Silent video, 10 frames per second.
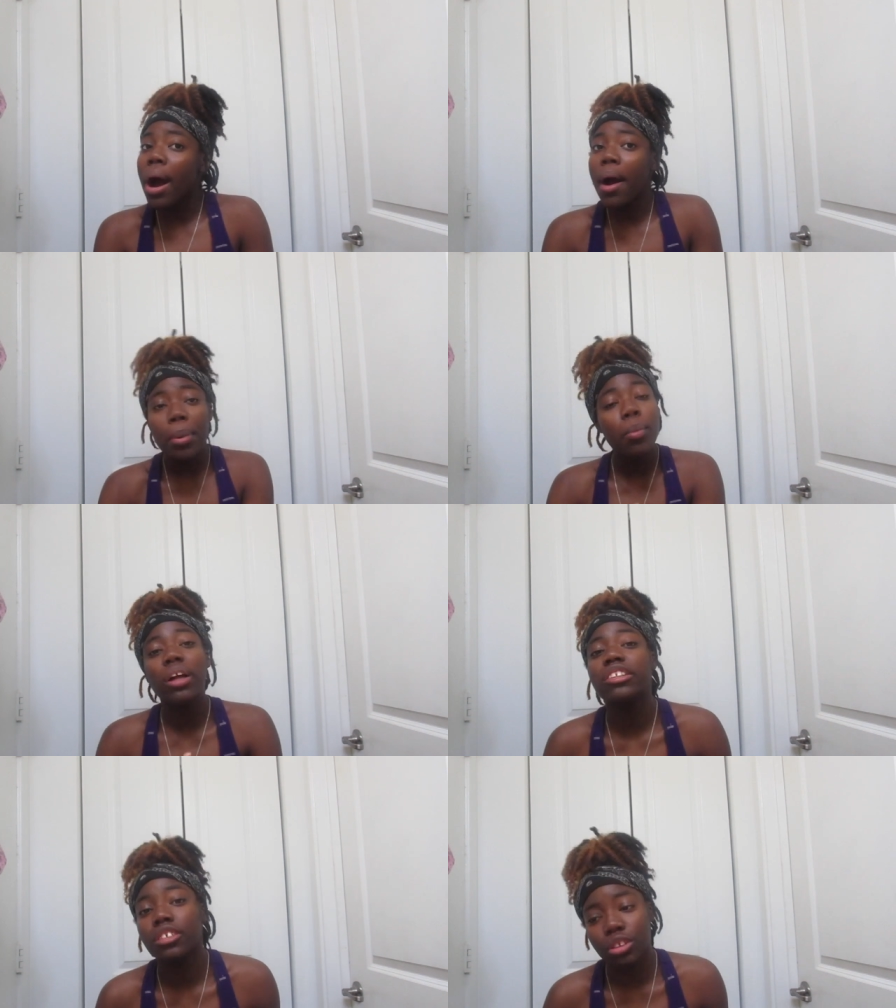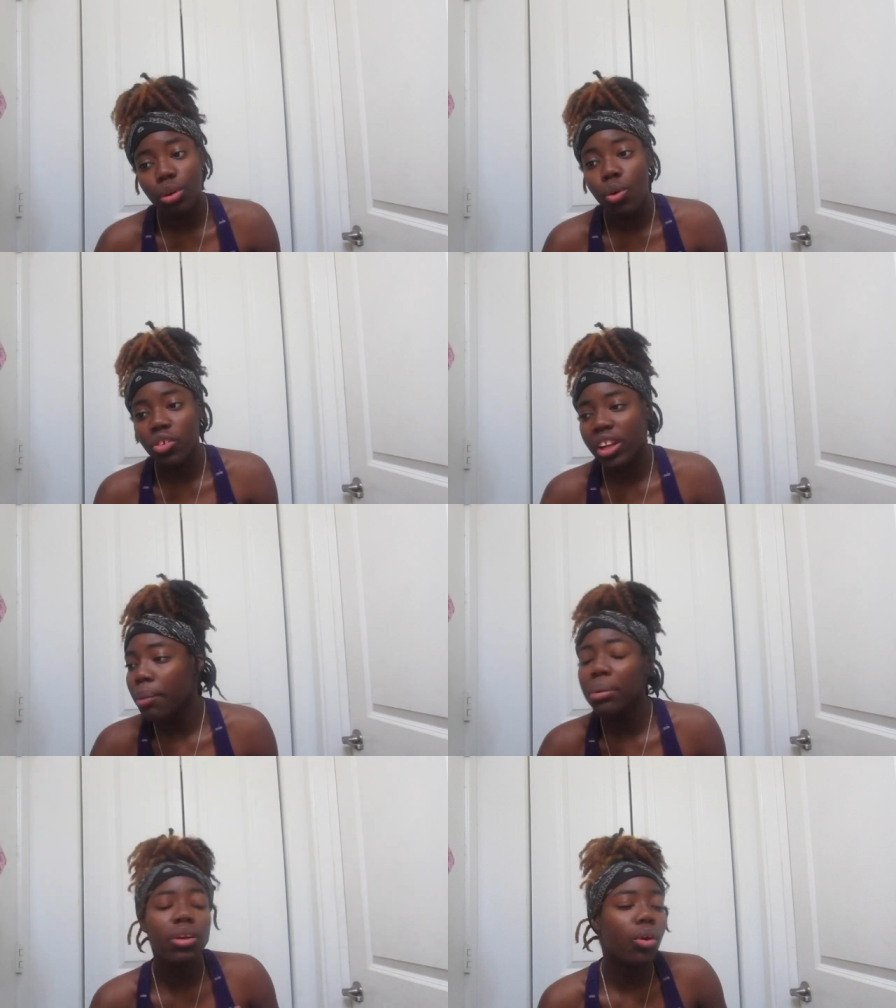i'll be watching shows and
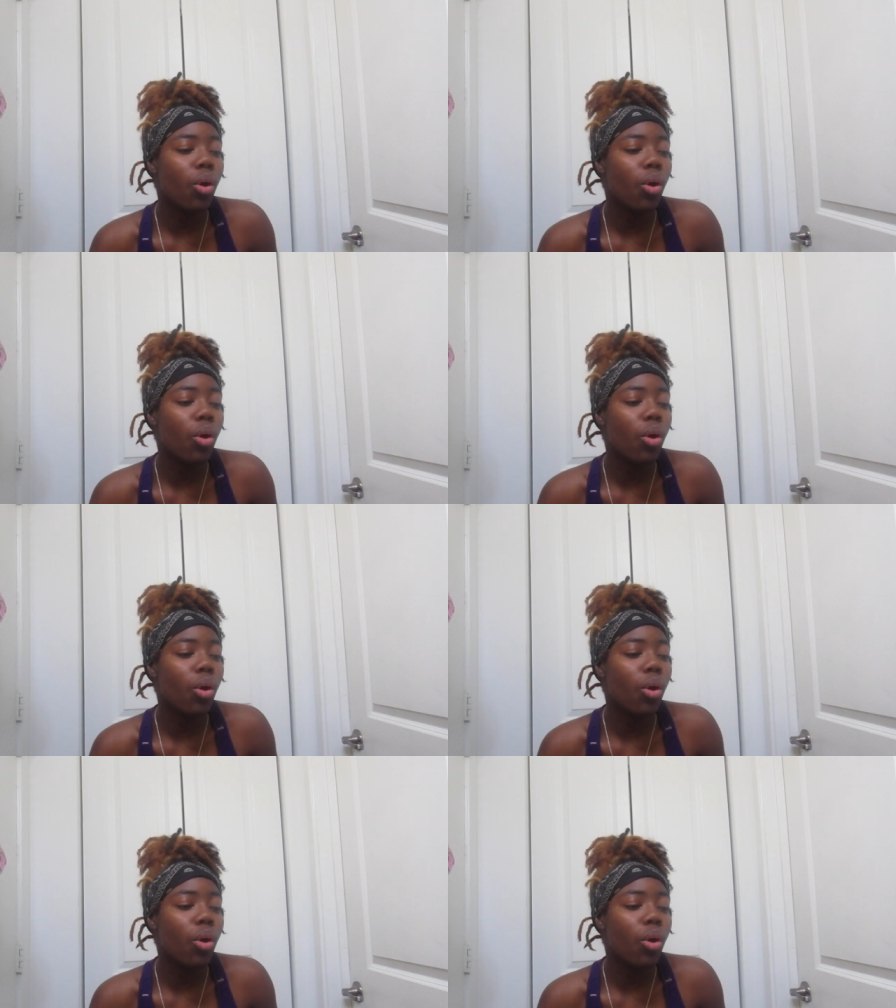i'm a little